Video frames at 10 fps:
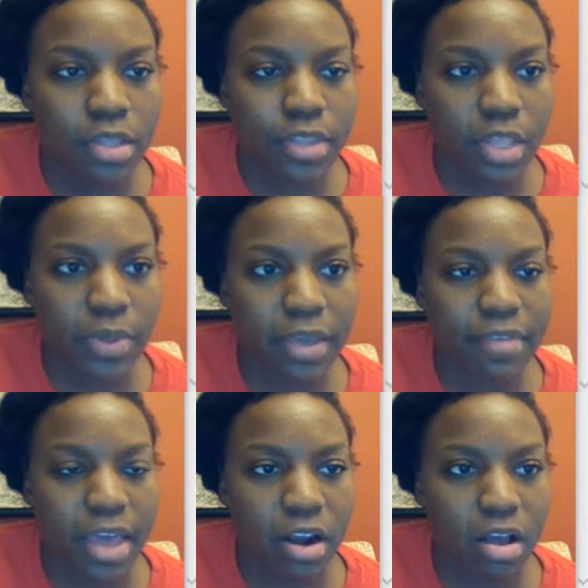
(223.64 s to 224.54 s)
now that we
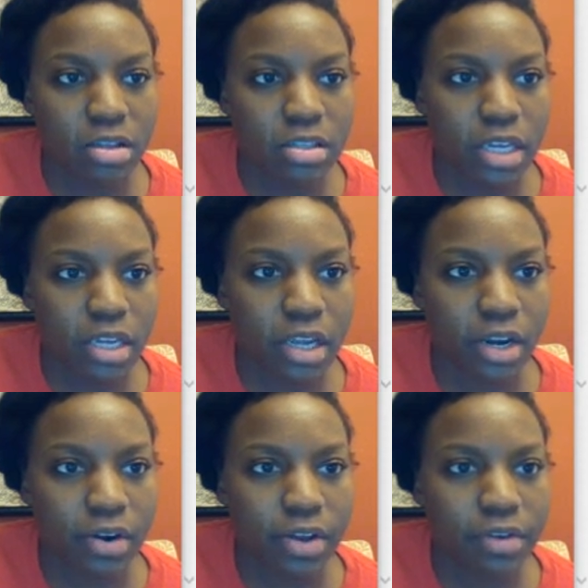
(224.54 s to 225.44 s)
have that all taken
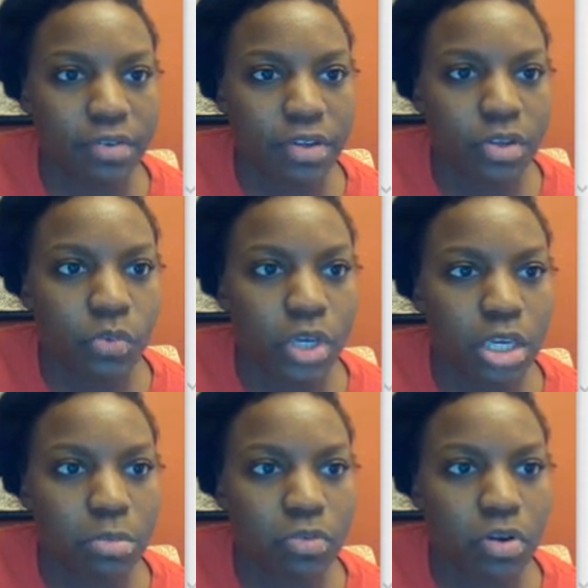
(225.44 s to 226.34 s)
care of, we
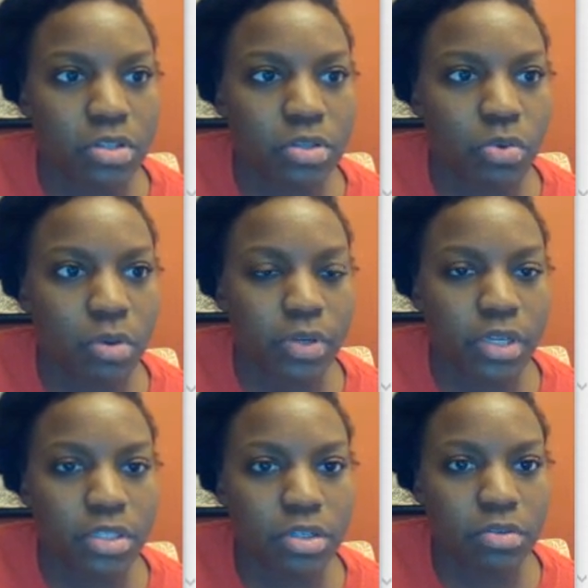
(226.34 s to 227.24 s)
can move on to what we
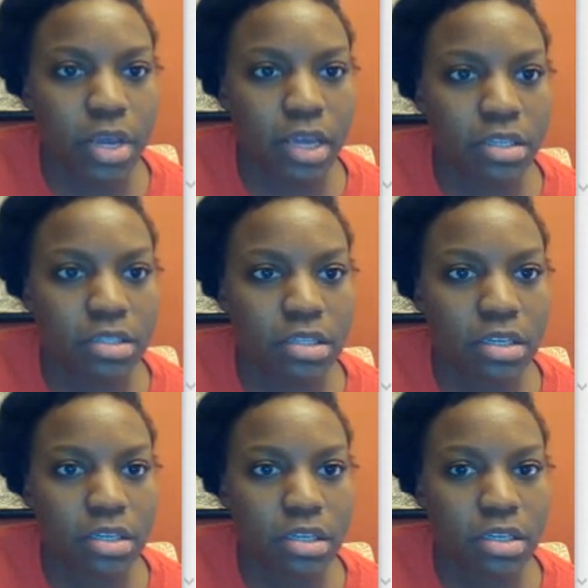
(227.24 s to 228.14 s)
need to do next.